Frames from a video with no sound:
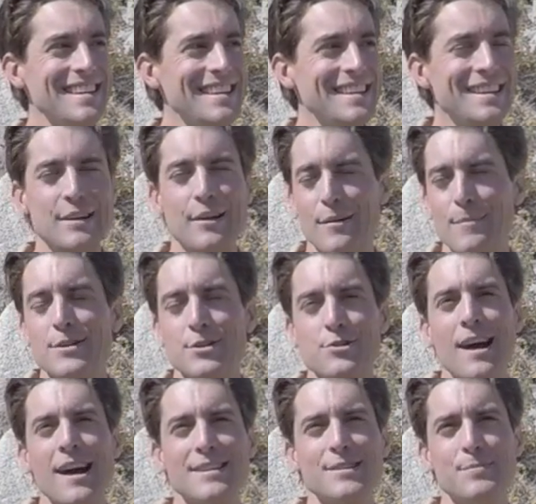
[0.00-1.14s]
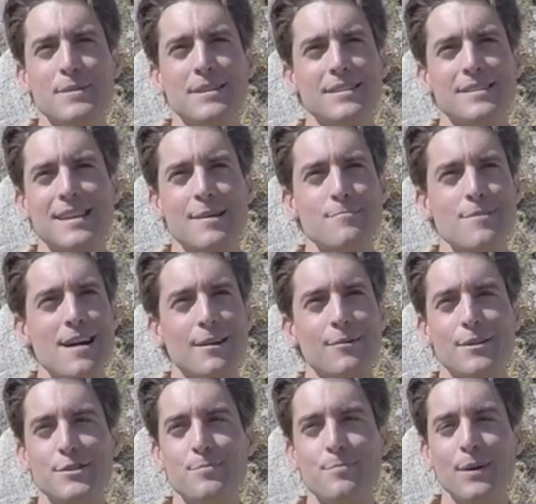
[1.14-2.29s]
you know, they may try to speak the same
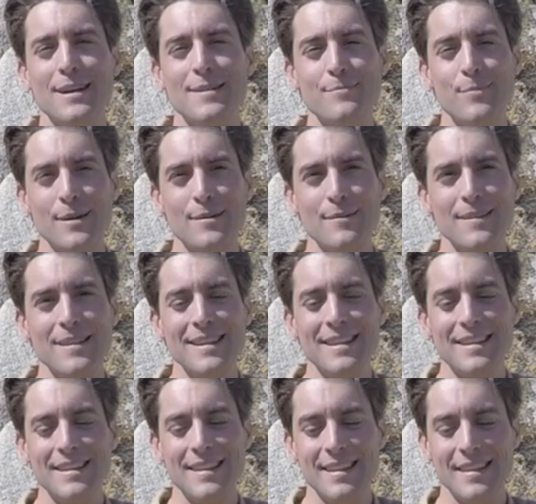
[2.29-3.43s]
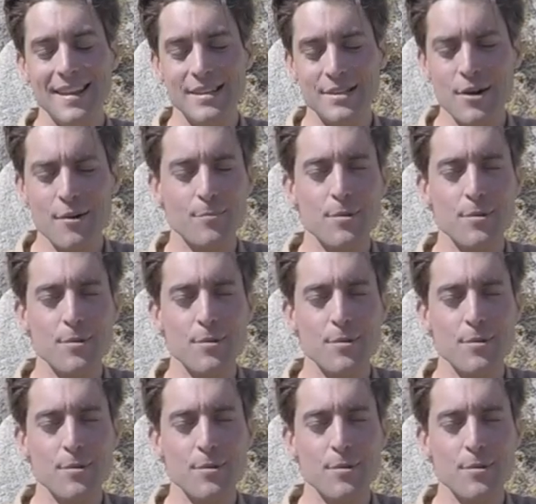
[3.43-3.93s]
language, but, but they don't.